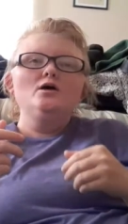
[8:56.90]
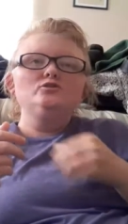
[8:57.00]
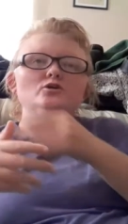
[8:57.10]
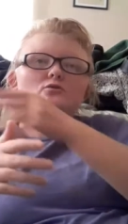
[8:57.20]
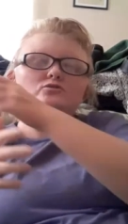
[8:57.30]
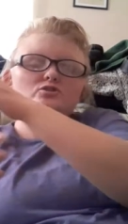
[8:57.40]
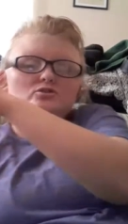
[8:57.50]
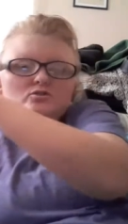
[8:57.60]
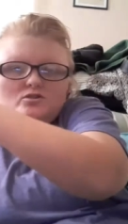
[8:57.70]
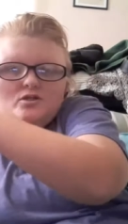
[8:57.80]
So, she,
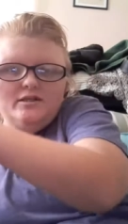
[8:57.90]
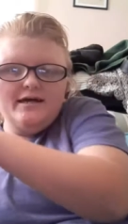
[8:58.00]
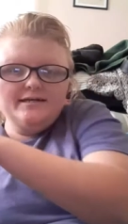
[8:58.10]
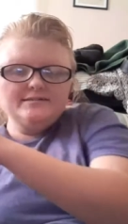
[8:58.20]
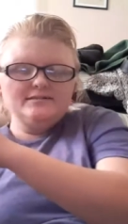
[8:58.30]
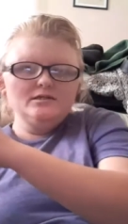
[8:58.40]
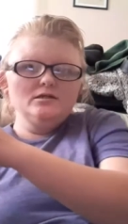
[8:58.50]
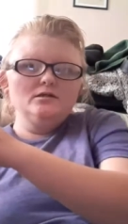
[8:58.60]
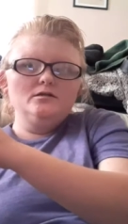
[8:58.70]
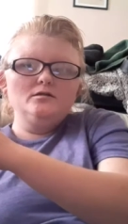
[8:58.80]
in that
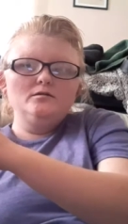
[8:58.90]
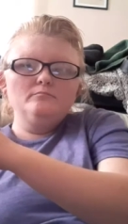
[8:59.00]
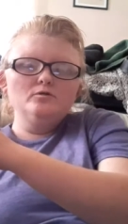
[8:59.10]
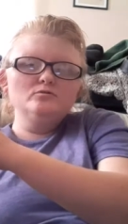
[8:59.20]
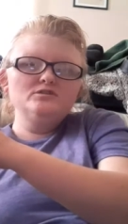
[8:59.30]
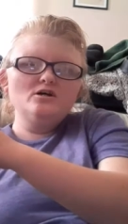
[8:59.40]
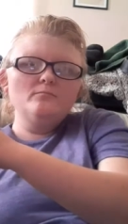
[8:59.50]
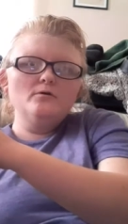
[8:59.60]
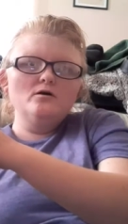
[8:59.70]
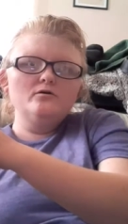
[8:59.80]
scene, Blu
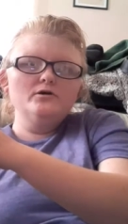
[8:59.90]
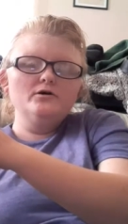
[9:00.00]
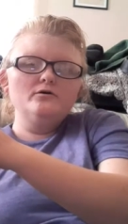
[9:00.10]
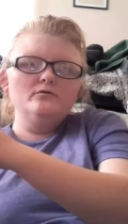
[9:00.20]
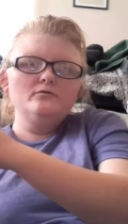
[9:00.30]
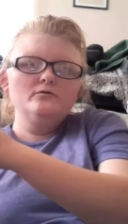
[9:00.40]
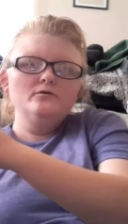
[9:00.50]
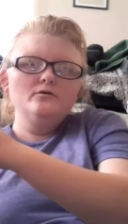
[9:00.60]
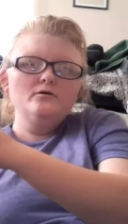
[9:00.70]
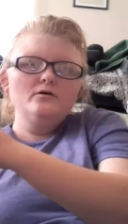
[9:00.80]
del Barrio
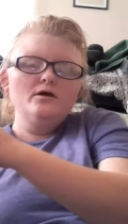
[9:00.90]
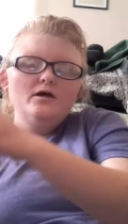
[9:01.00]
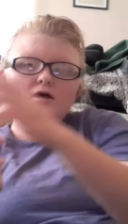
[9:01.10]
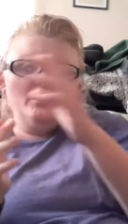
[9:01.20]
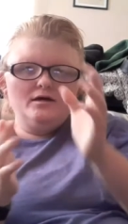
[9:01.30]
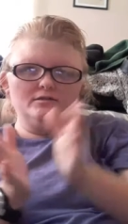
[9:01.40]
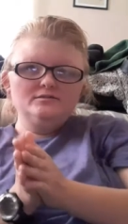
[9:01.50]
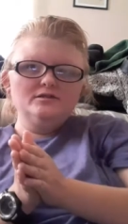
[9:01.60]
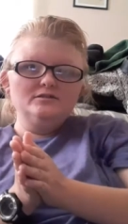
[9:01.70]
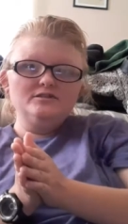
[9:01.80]
and
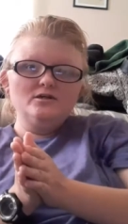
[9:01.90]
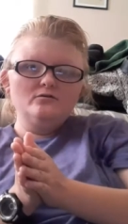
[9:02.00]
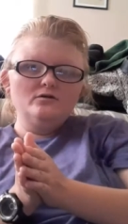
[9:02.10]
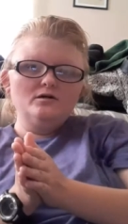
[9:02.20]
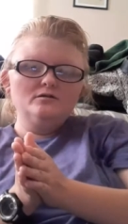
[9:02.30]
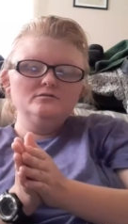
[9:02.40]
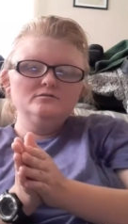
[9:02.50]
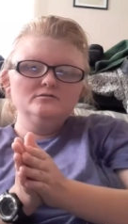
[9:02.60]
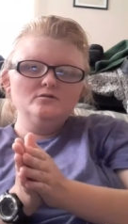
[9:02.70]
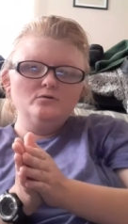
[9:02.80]
Adira,
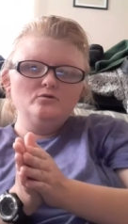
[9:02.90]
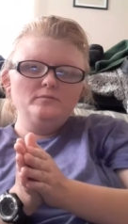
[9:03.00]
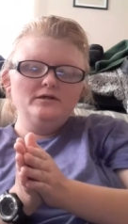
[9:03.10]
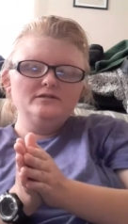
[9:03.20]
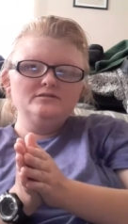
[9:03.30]
the one who played